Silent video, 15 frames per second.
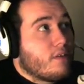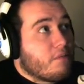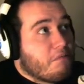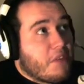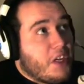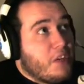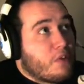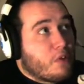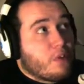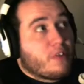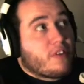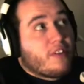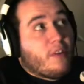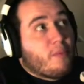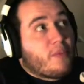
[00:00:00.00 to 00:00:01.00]
He took
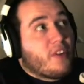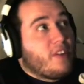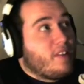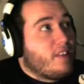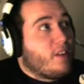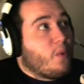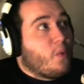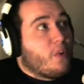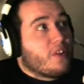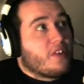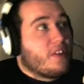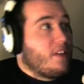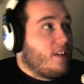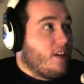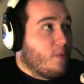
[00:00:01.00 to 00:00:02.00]
something that
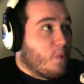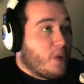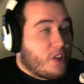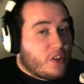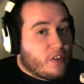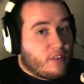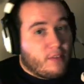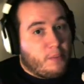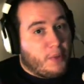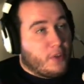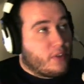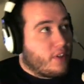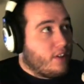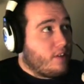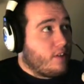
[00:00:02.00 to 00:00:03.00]
wasn't originally
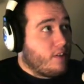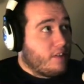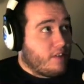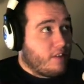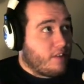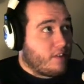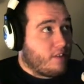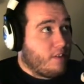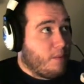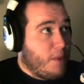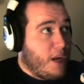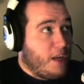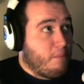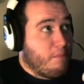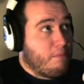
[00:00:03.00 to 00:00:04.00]
built into the system
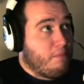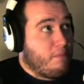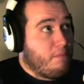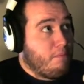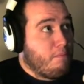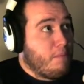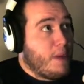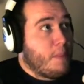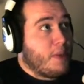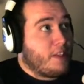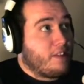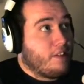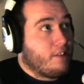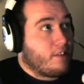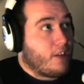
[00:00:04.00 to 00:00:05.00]
and
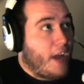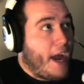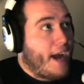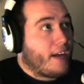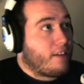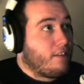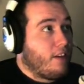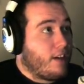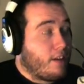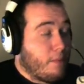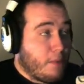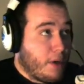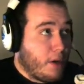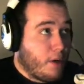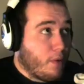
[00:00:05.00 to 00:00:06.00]
mimicked it to act like a
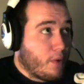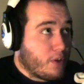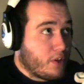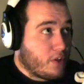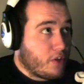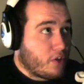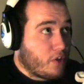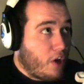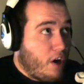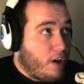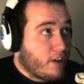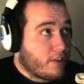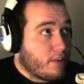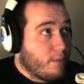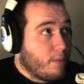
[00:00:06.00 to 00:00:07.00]
mirror, which is just
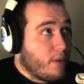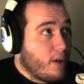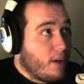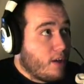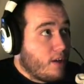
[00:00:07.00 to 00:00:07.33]
awesome.